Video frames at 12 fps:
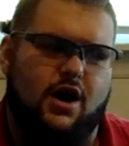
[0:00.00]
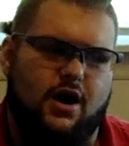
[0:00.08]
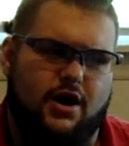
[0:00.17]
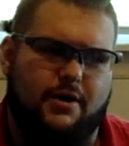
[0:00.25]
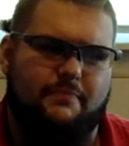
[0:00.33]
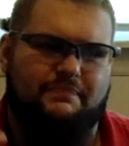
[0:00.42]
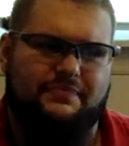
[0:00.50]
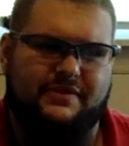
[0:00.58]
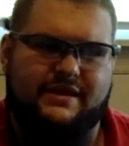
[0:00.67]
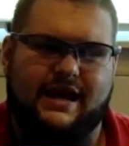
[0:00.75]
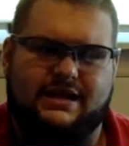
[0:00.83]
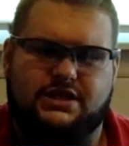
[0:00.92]

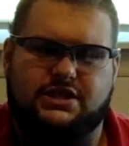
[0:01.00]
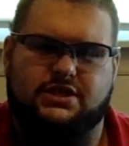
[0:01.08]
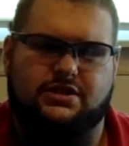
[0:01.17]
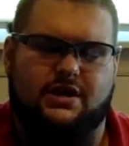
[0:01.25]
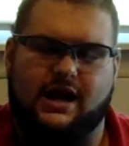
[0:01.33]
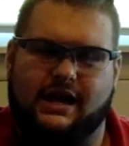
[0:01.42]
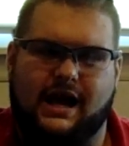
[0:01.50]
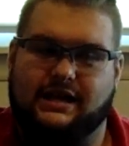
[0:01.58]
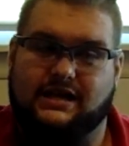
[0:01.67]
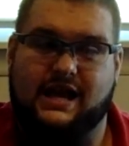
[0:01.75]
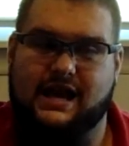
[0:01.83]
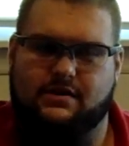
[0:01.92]

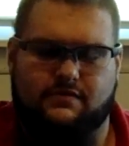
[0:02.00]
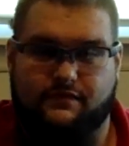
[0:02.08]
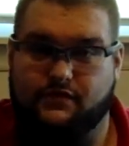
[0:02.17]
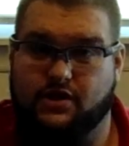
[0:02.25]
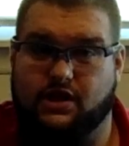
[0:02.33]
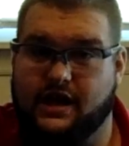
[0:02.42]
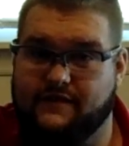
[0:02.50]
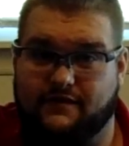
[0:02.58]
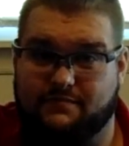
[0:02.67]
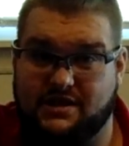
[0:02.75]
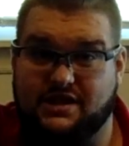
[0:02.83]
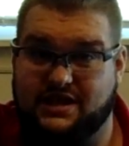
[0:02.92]
I can't for the life
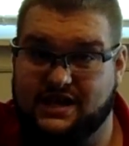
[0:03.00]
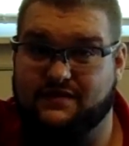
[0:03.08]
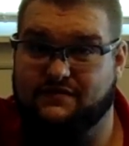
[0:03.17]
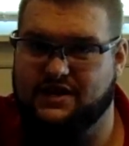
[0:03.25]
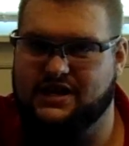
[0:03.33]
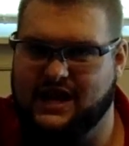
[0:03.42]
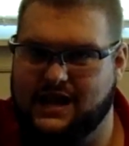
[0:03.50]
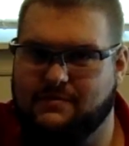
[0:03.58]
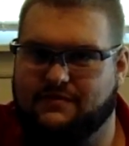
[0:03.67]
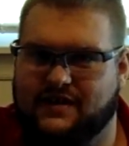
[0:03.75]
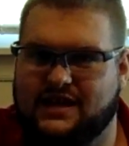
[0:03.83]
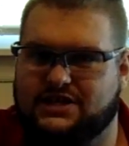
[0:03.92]
of me think of the
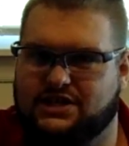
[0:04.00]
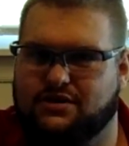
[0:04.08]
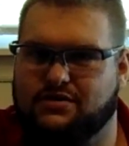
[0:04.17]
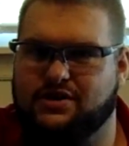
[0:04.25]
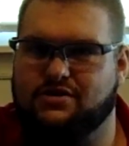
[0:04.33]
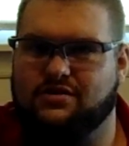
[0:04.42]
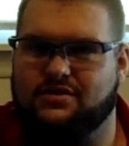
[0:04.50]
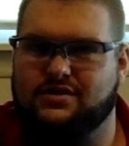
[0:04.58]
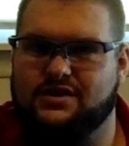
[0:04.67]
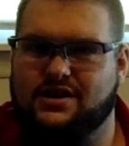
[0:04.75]
name of that cereal,